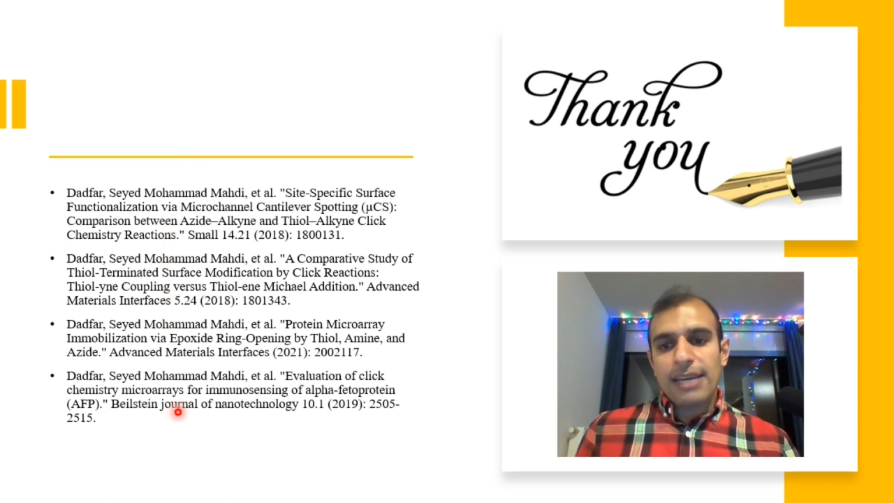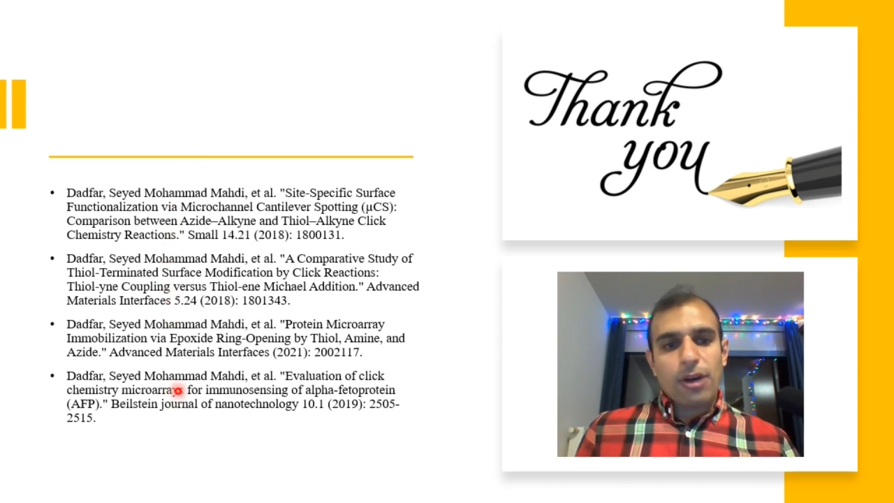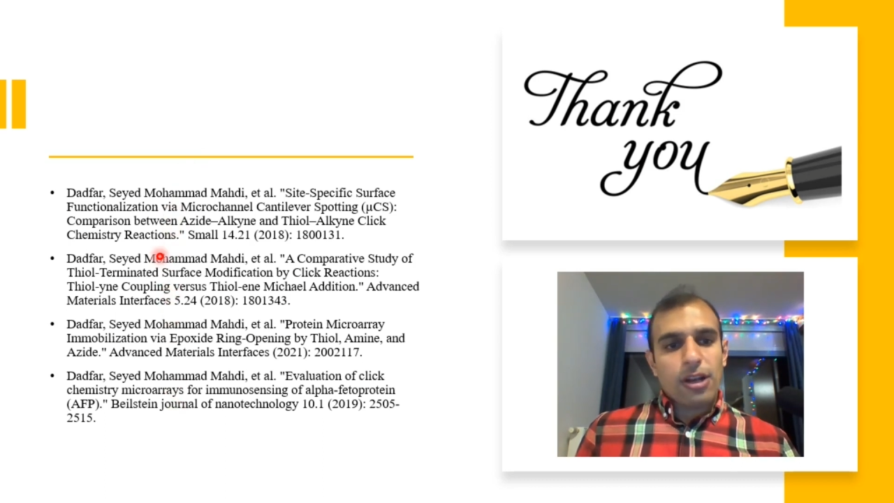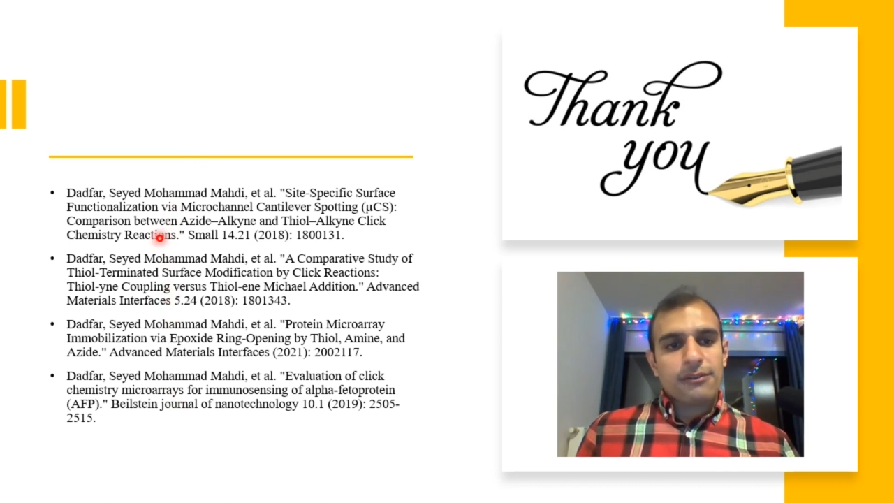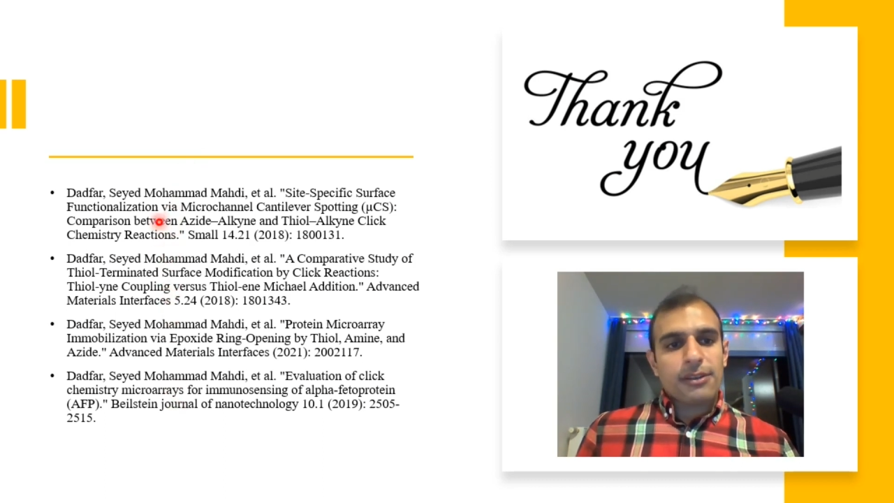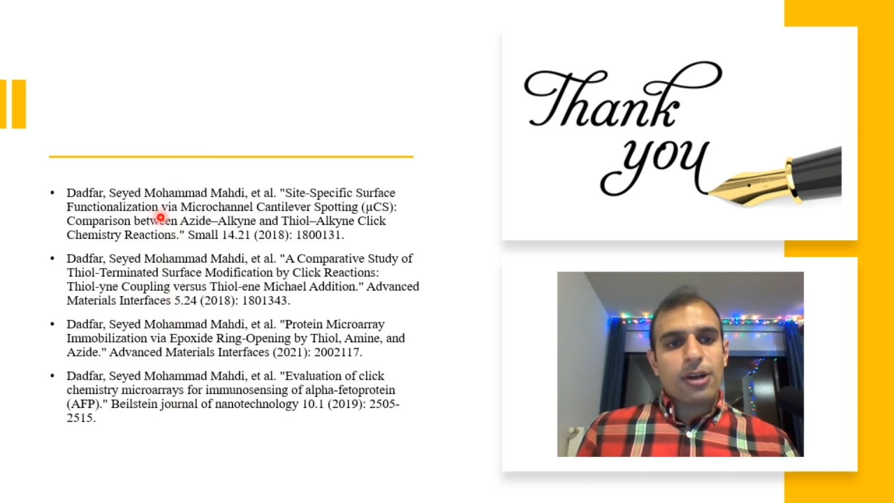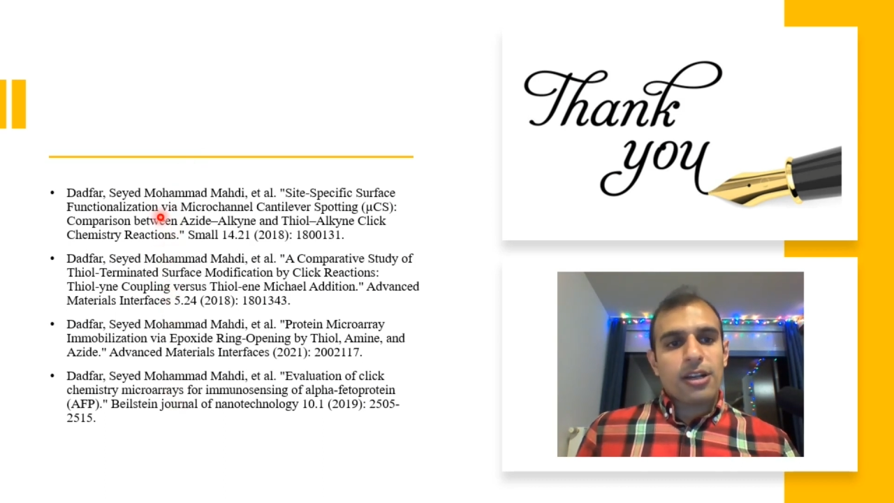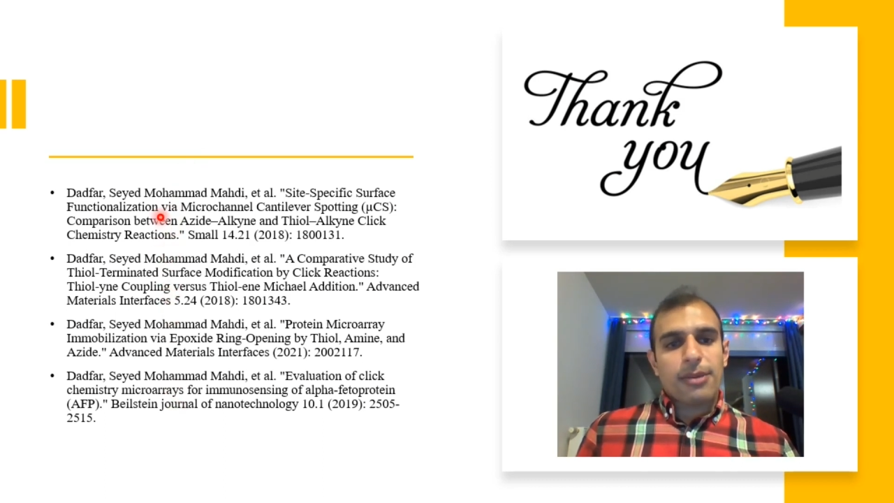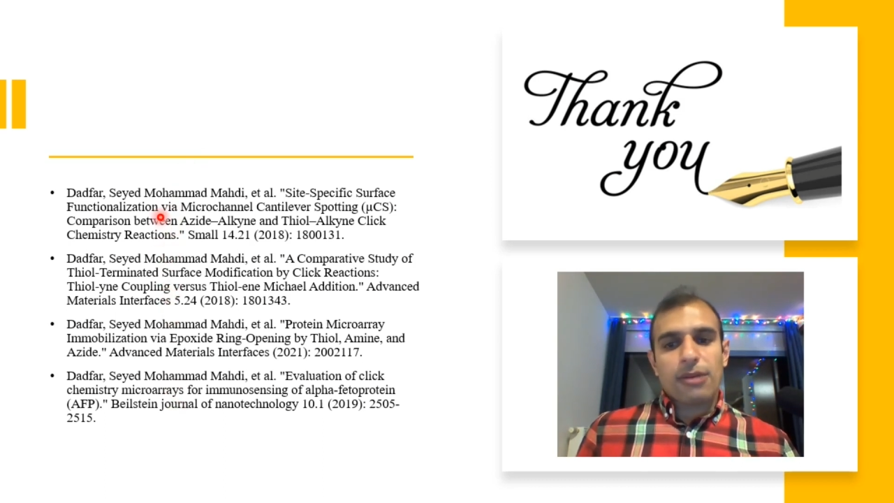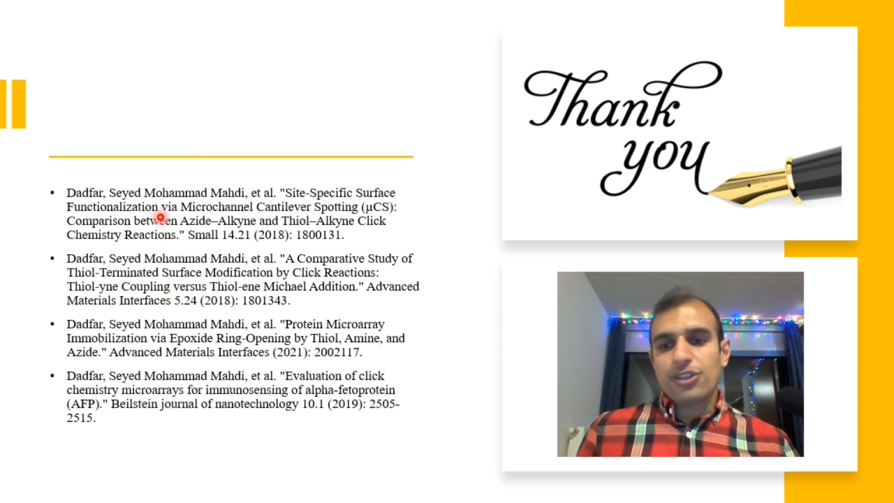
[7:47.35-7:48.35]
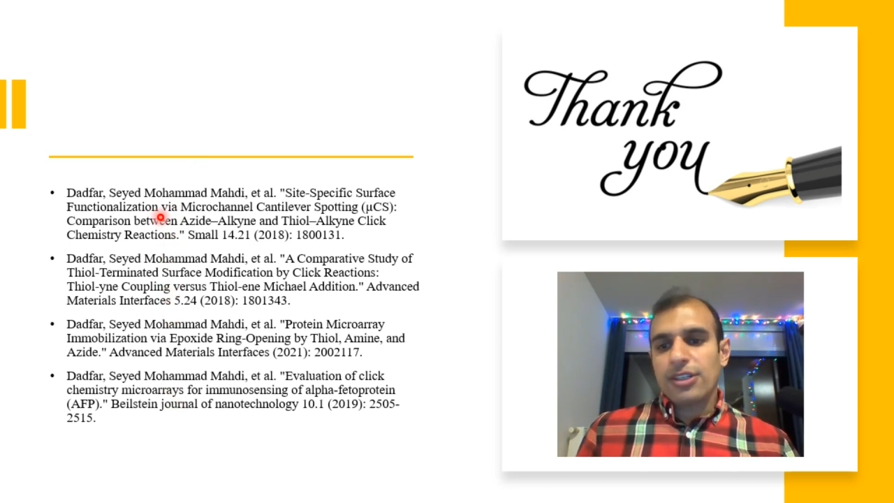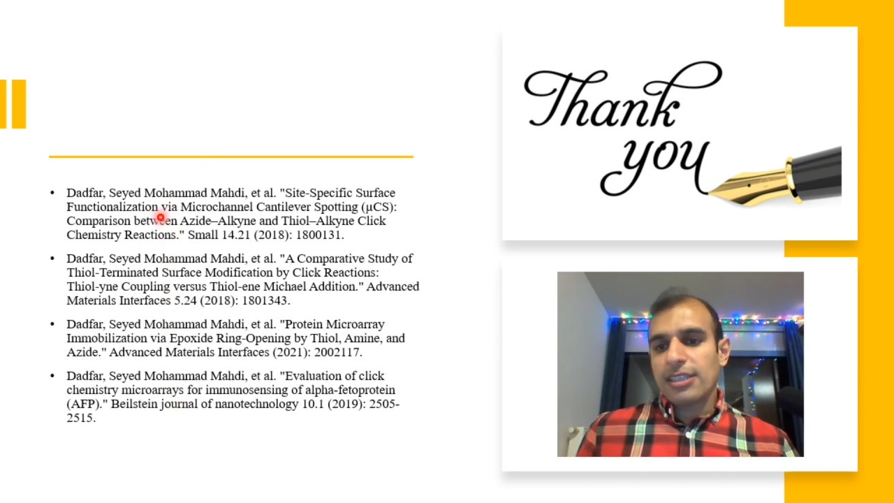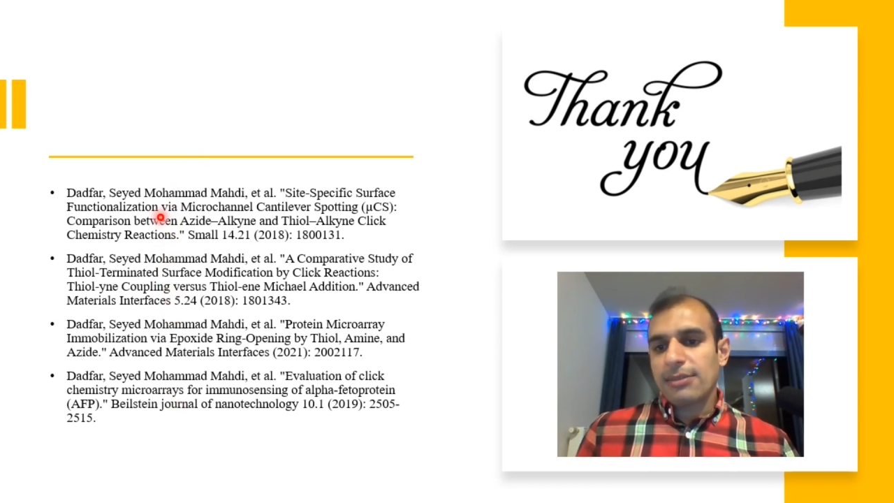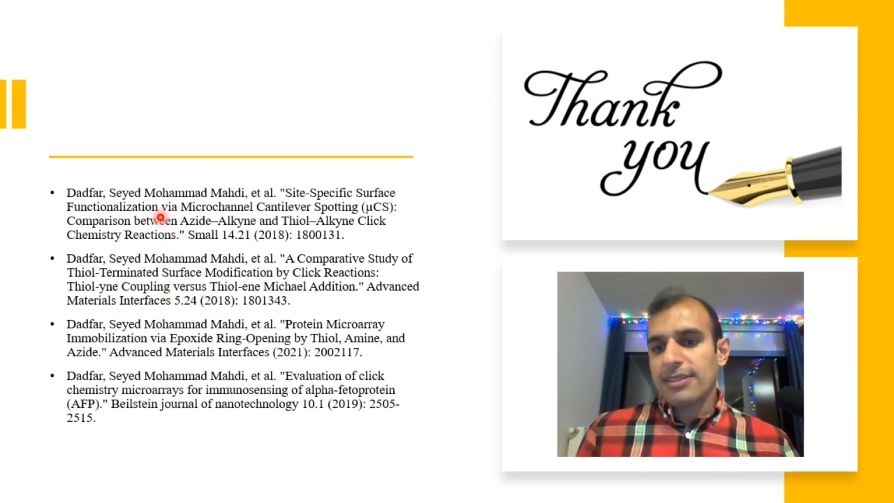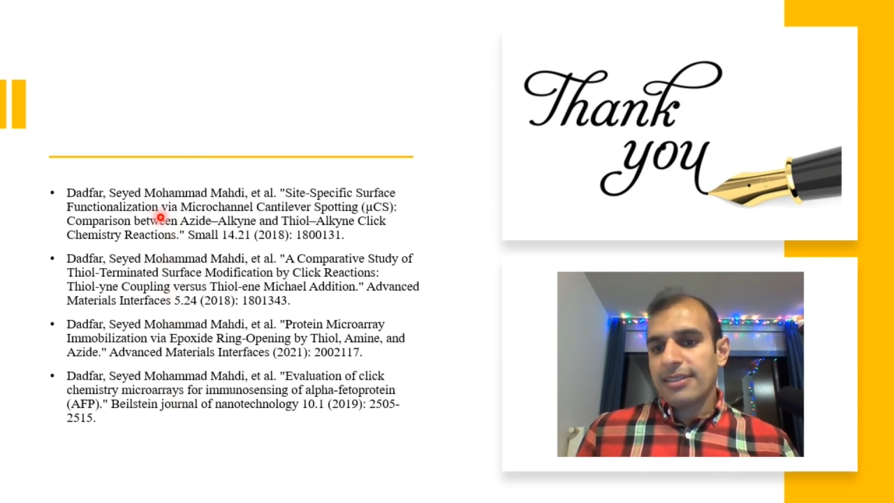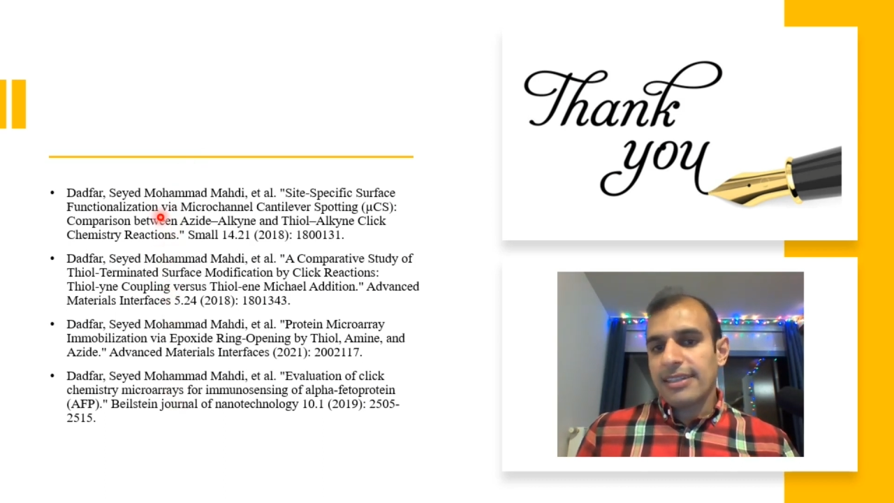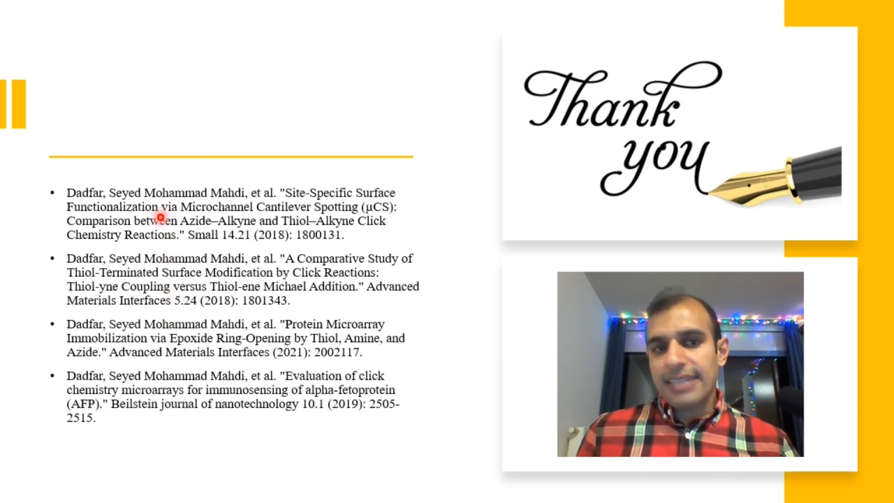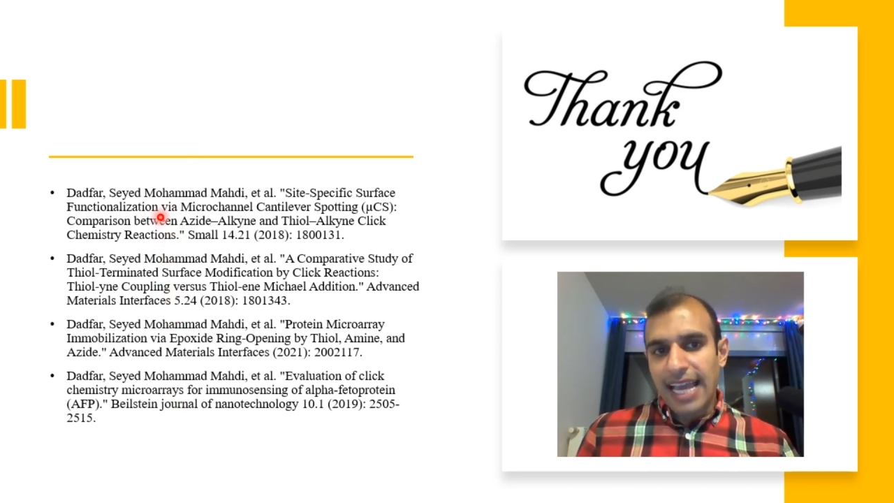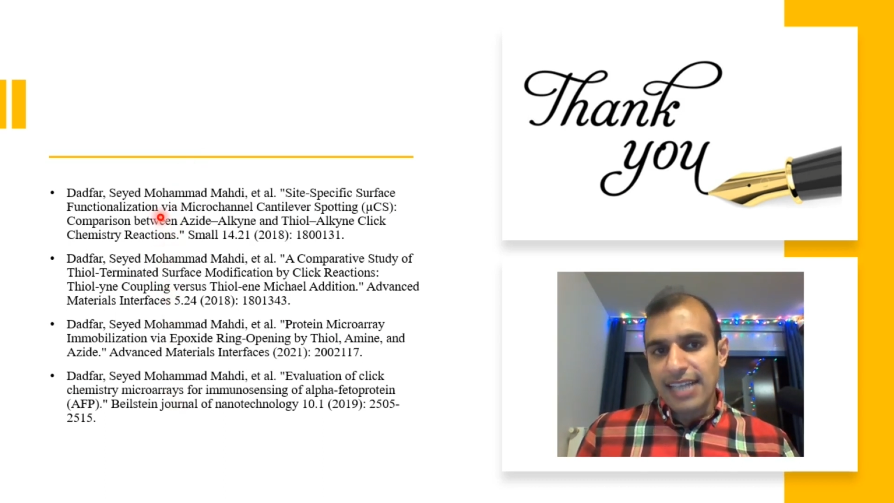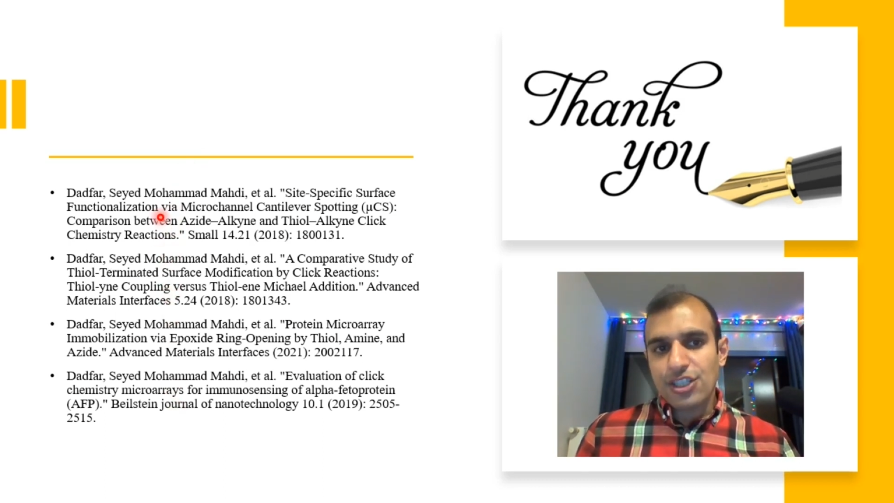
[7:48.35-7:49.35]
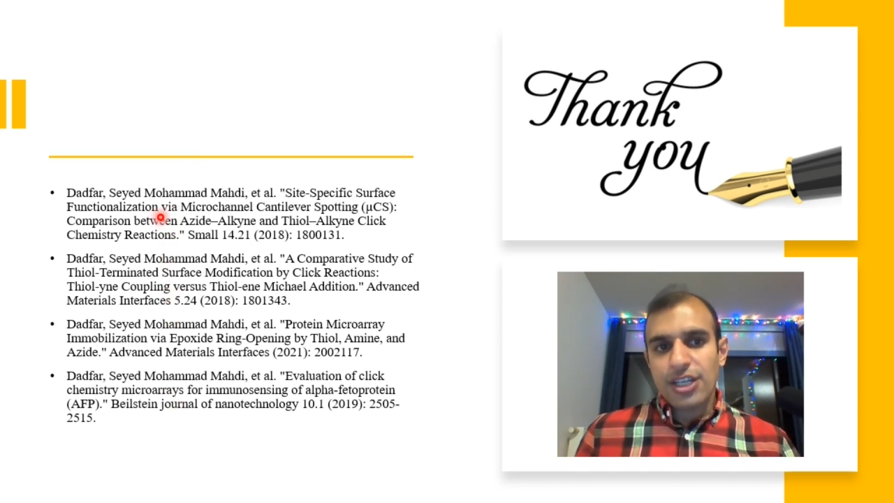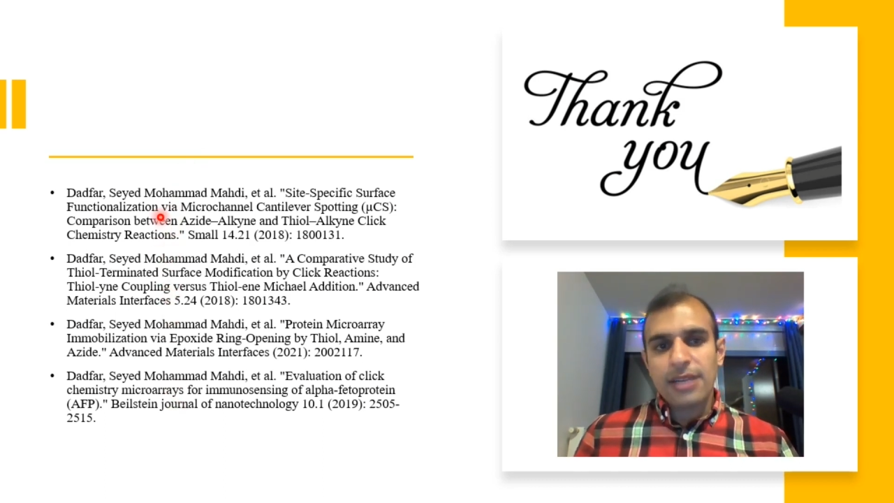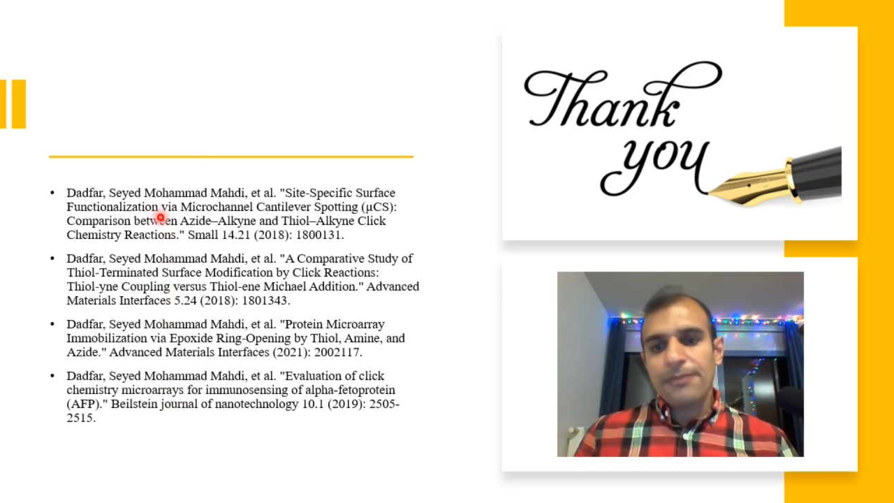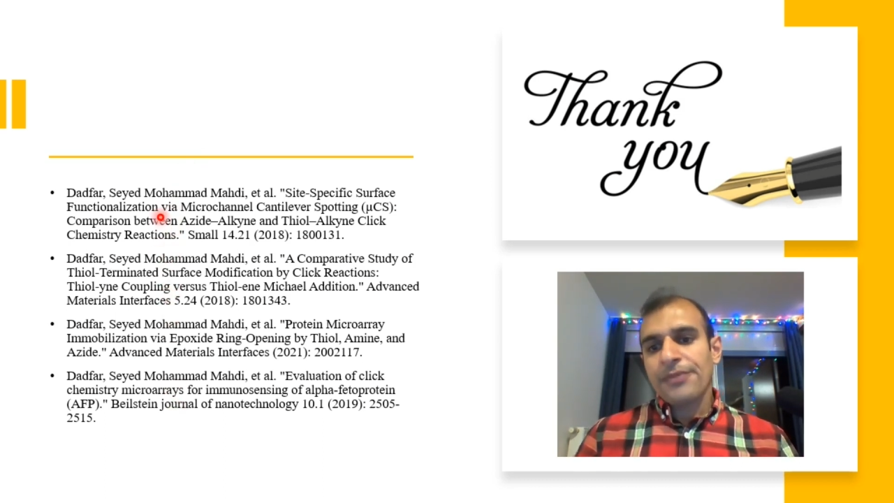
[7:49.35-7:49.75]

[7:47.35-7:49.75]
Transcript: All of them are about click chemistry reaction.